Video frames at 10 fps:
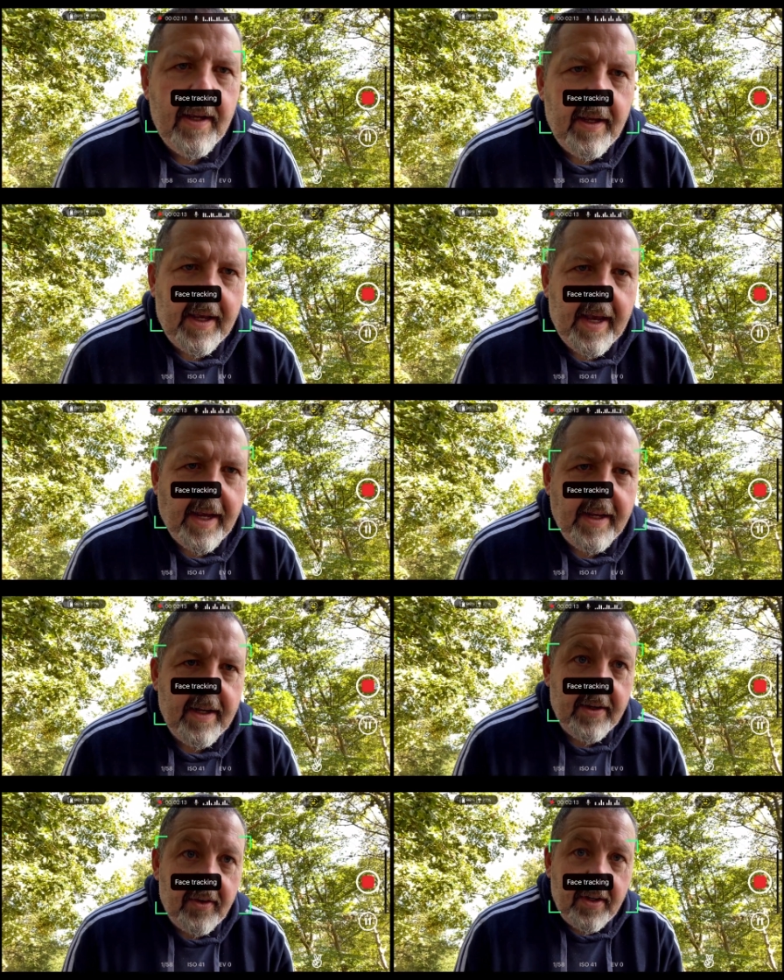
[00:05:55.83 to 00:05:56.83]
Okay,
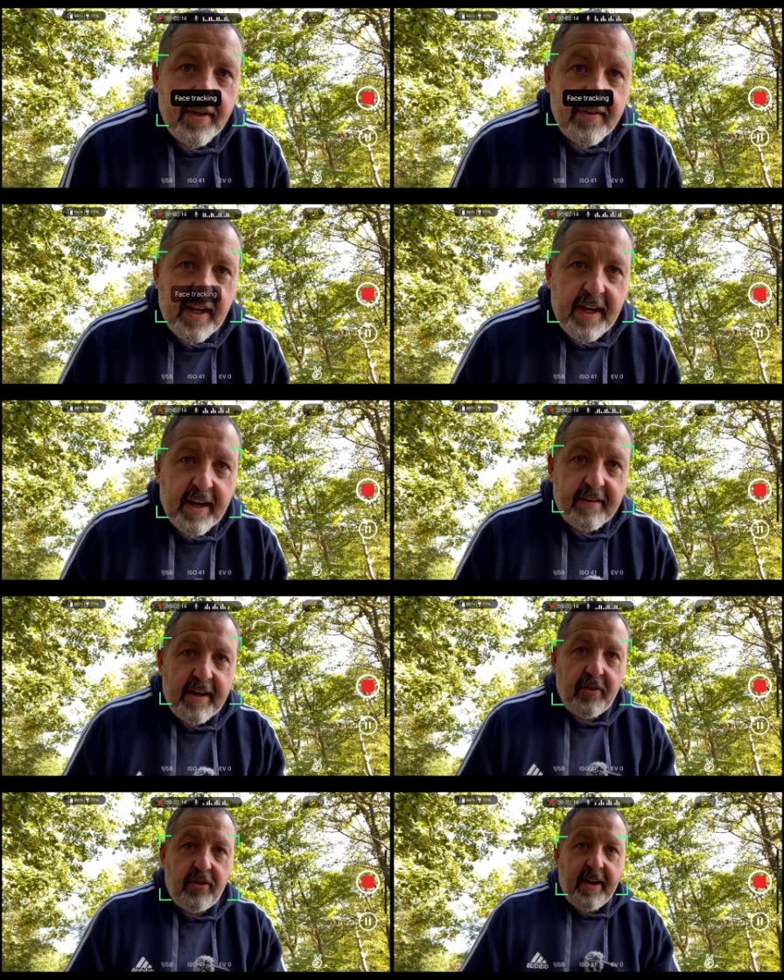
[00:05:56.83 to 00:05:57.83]
and as you can see, that's
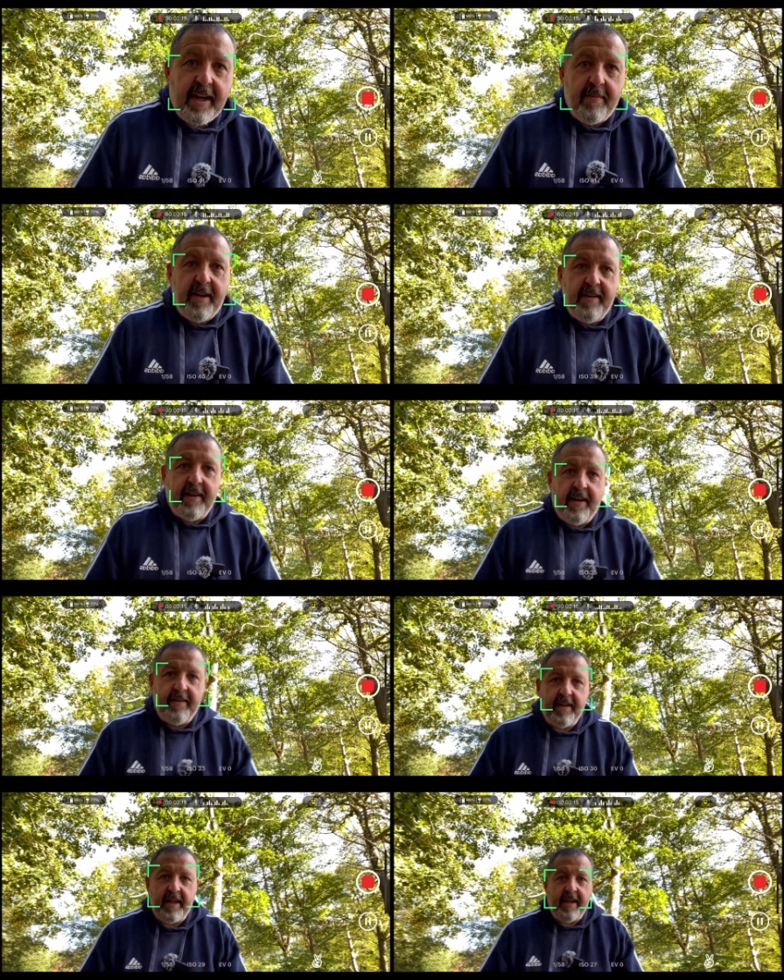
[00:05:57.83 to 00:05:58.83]
now tracking me, so
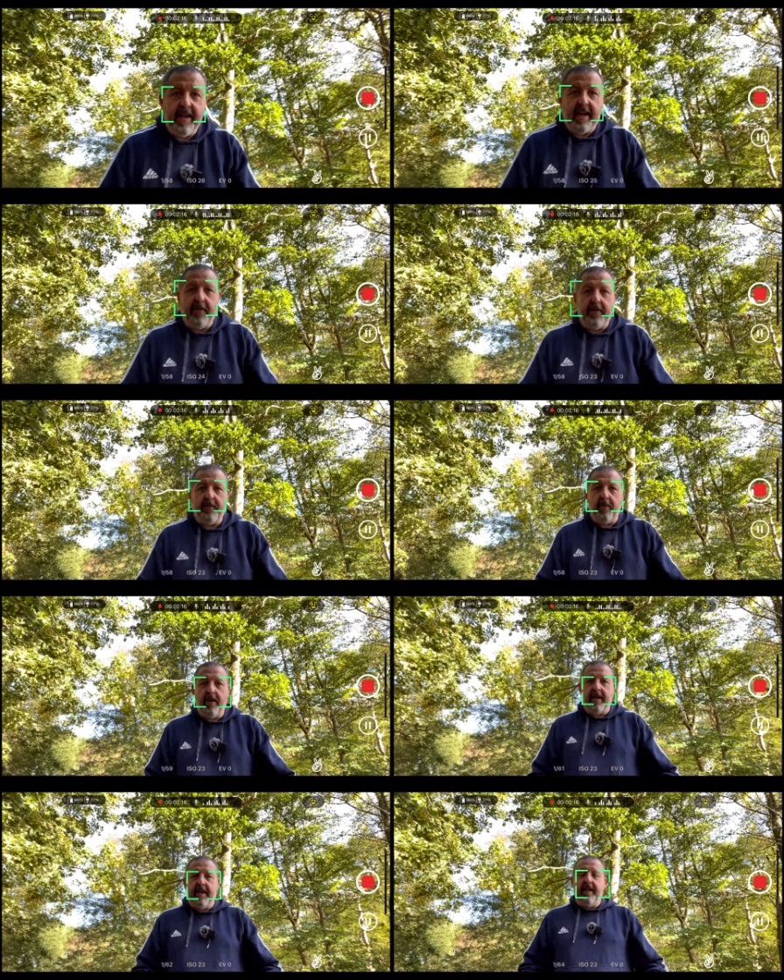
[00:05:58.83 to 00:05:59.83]
let's see how it's
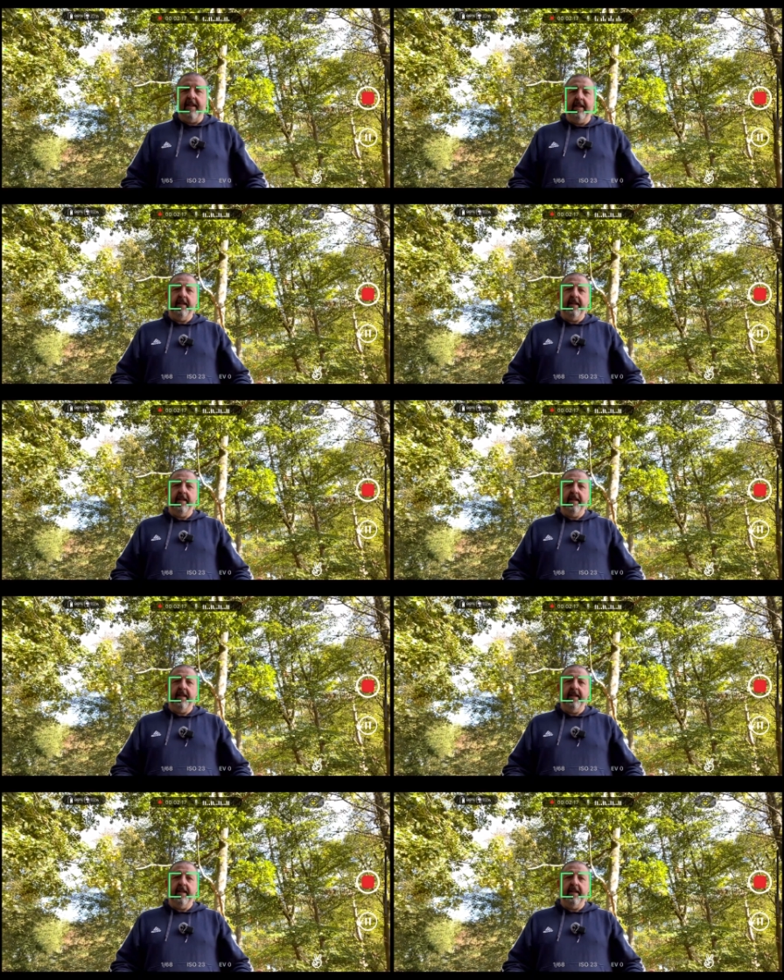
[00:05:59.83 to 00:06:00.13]
working.